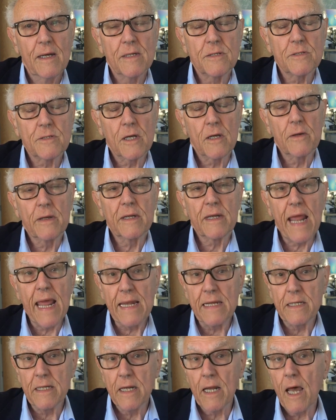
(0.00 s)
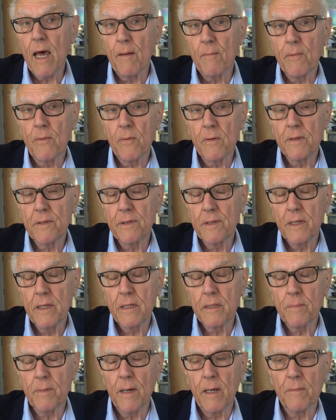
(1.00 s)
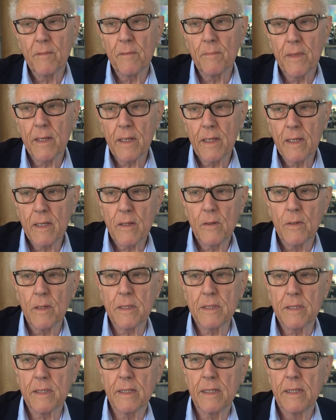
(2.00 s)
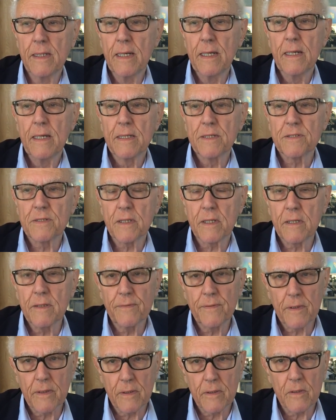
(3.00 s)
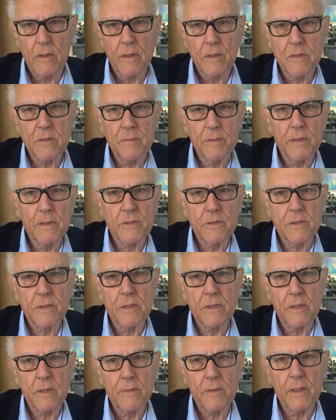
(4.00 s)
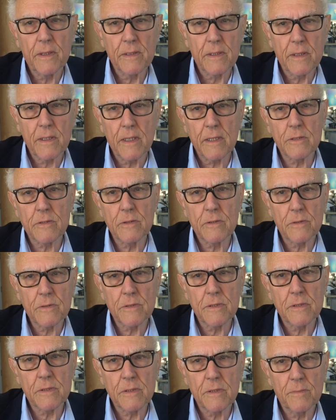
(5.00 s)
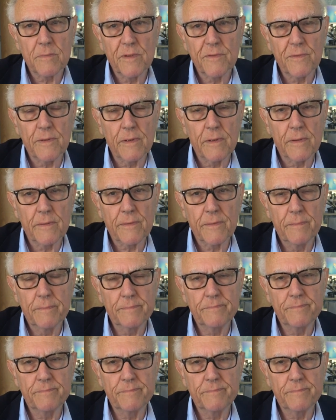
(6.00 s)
So it ended up with the department making quite a significant contribution to the way the national system evolved.